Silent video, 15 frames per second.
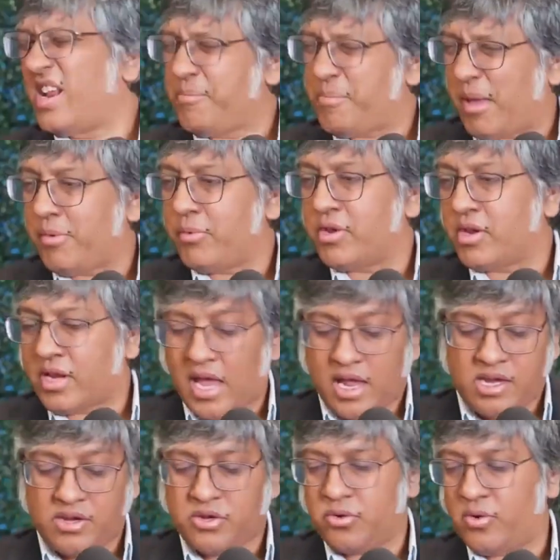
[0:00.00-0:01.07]
and maybe we could
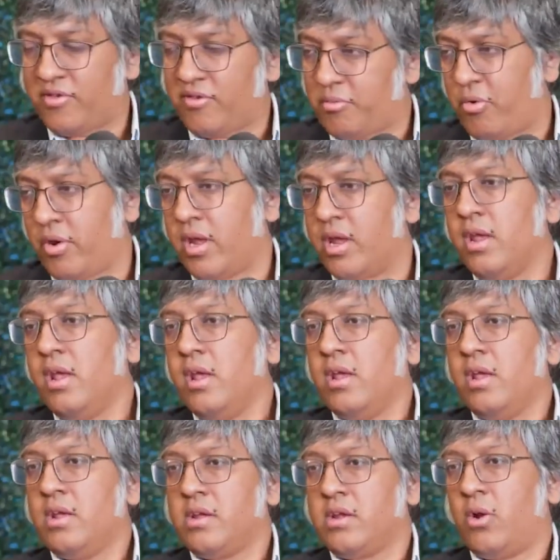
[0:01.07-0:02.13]
get into at some point,
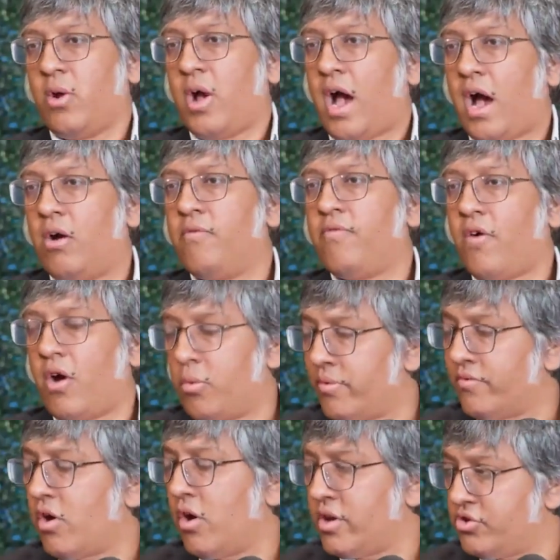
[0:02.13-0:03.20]
how far
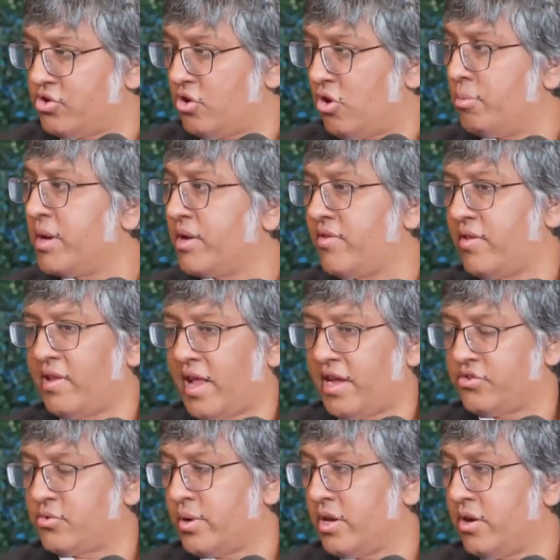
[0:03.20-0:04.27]
we've got in genomics in the
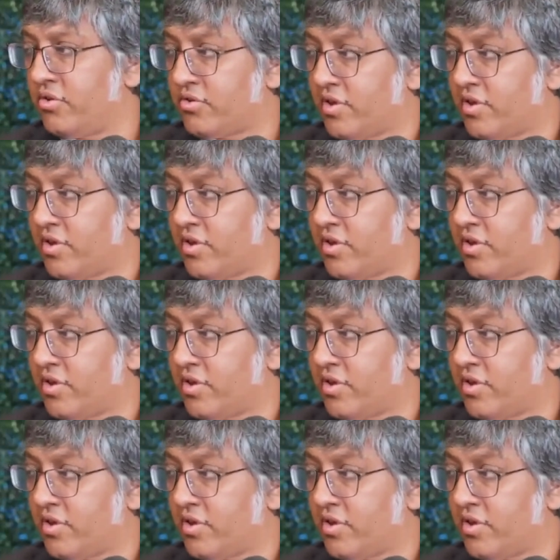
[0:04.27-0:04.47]
last 20 years,